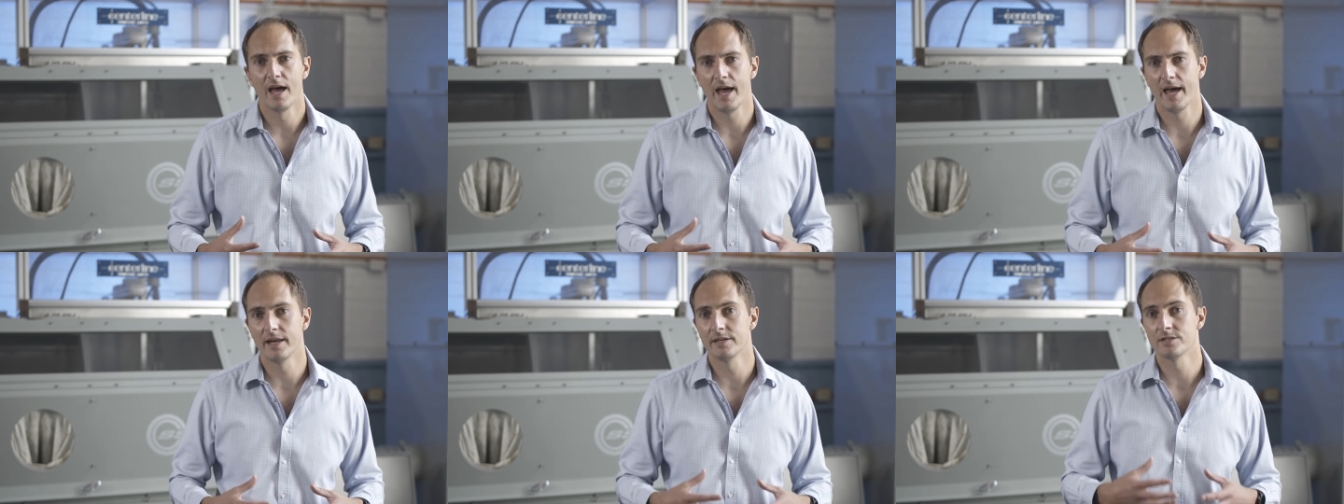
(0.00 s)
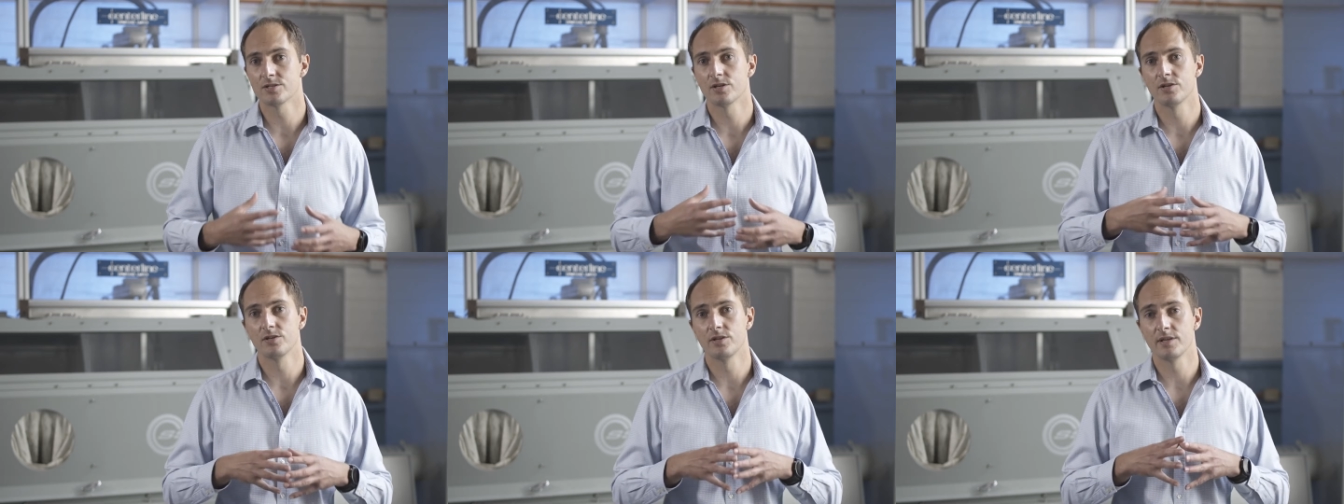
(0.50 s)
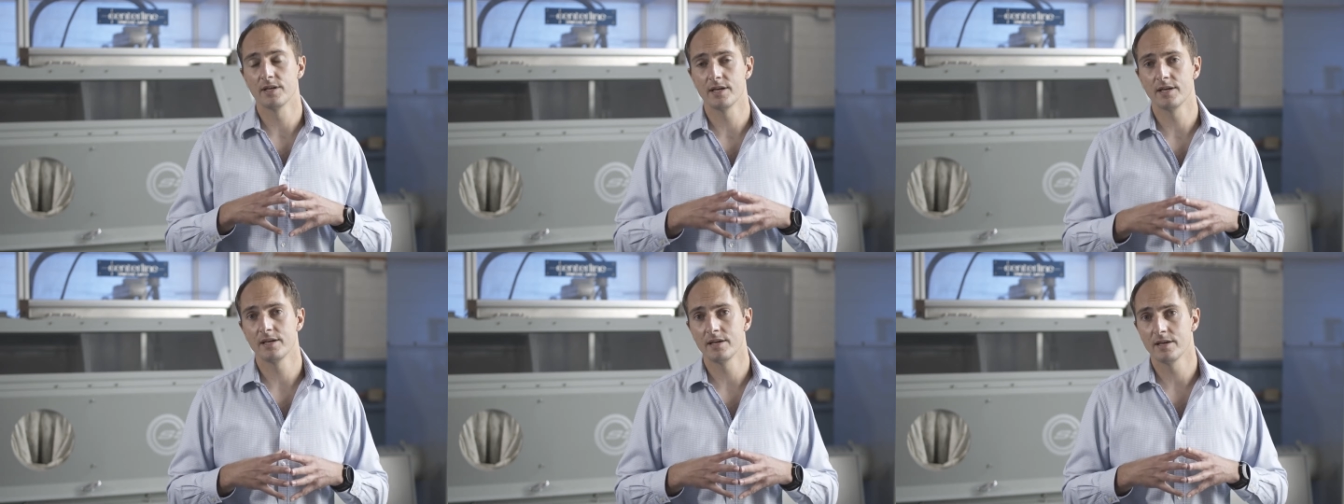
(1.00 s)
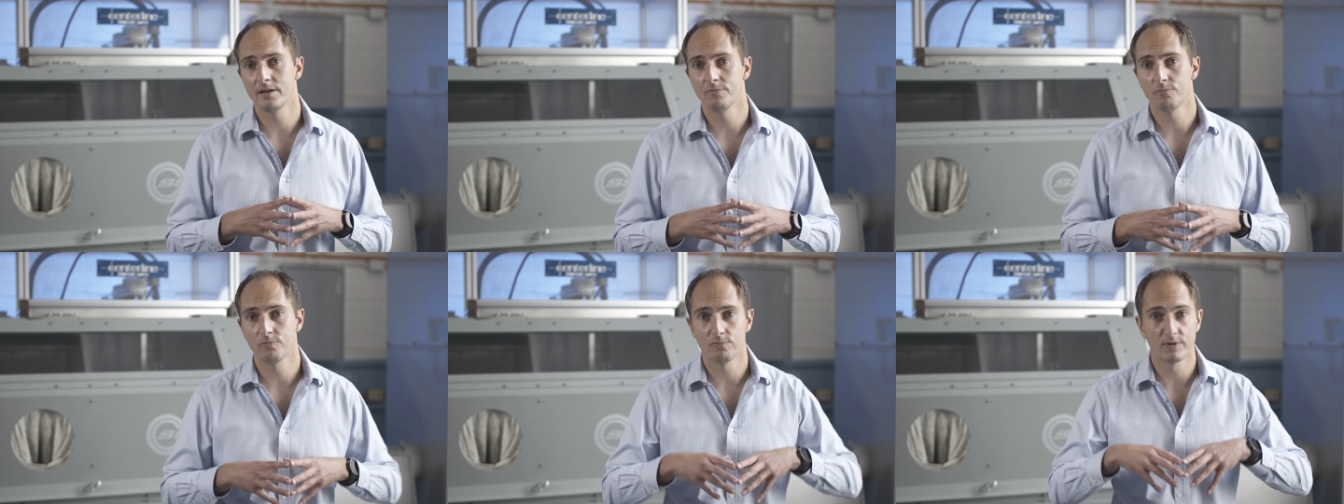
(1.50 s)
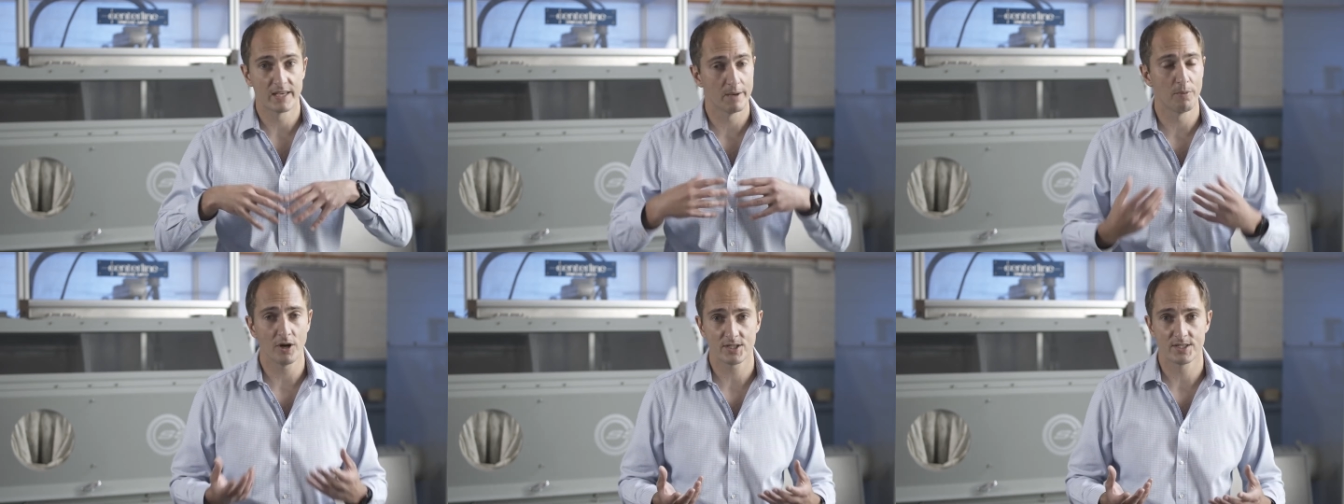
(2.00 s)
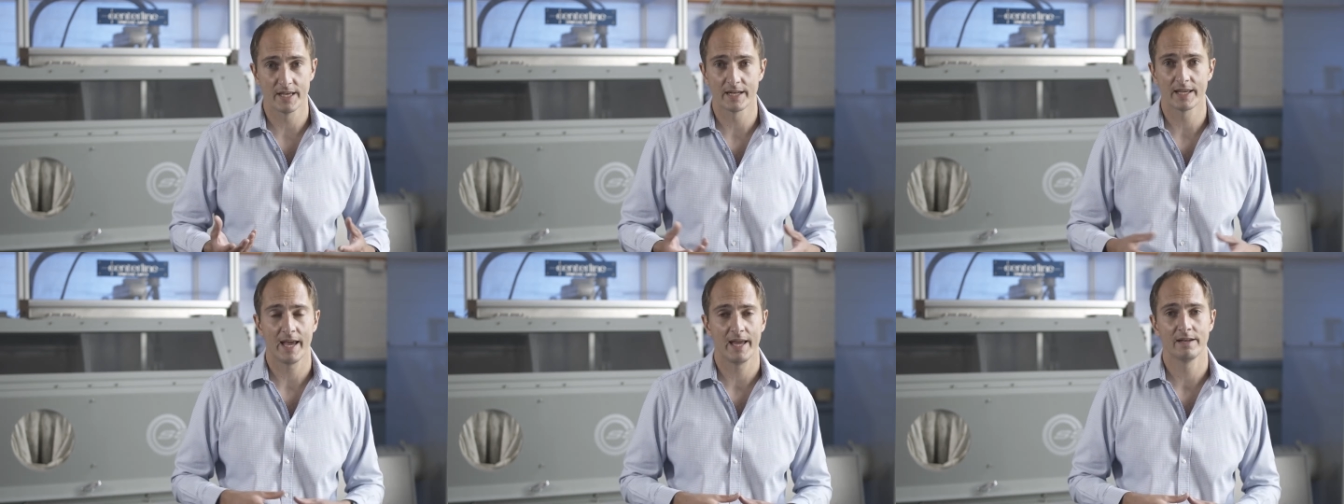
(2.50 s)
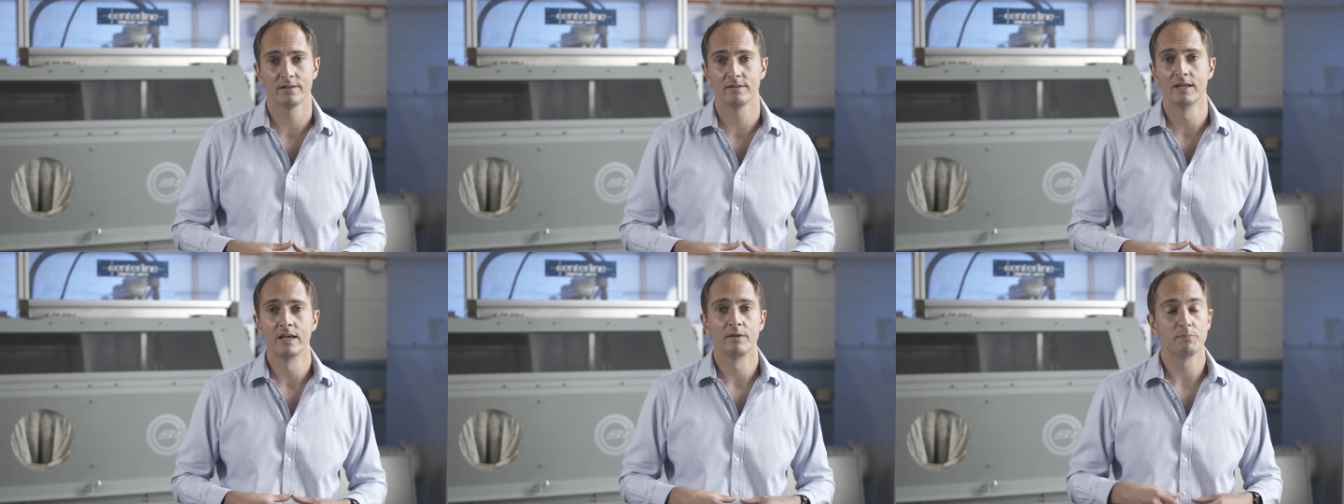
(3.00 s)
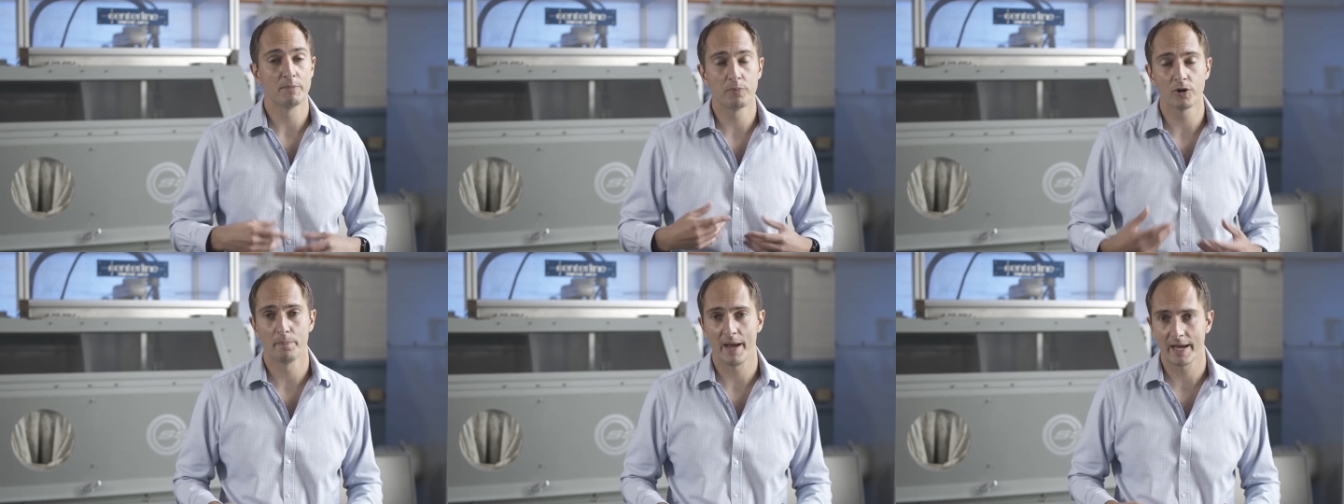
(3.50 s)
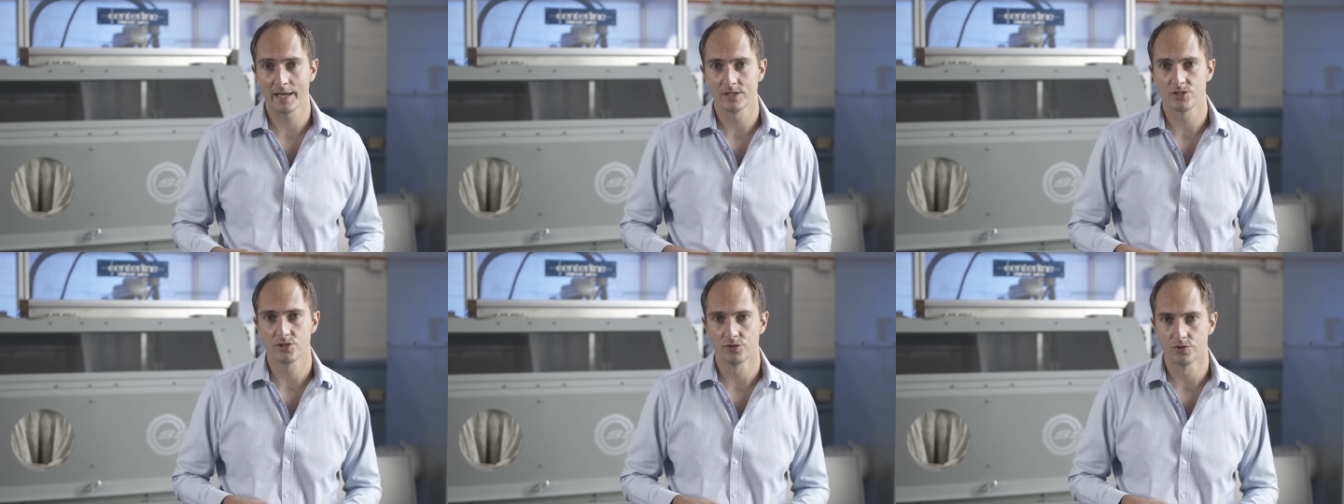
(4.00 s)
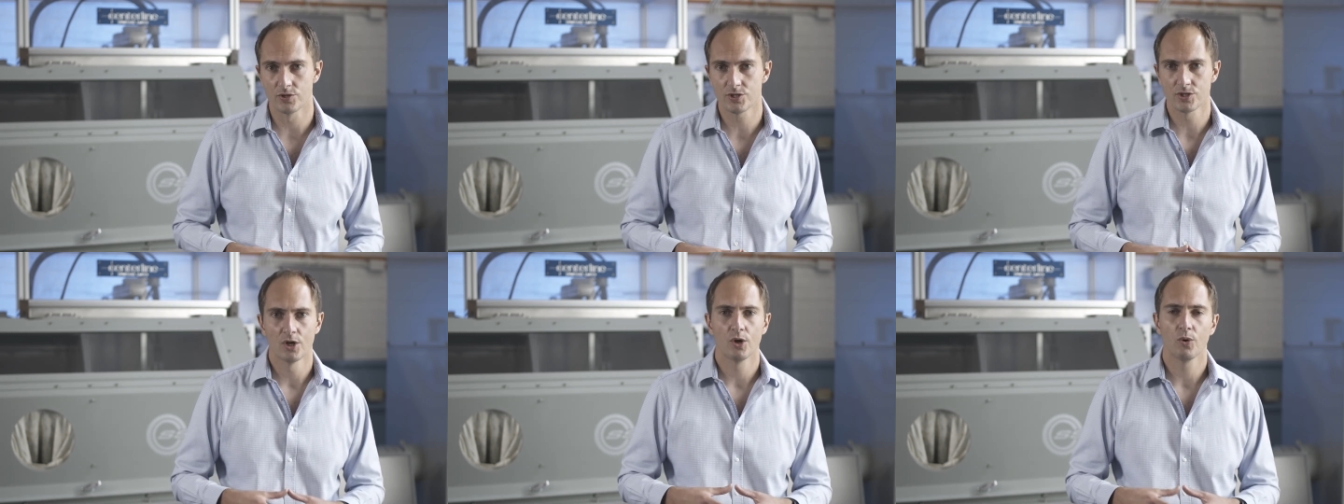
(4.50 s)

and the gearbox then can be put back into use,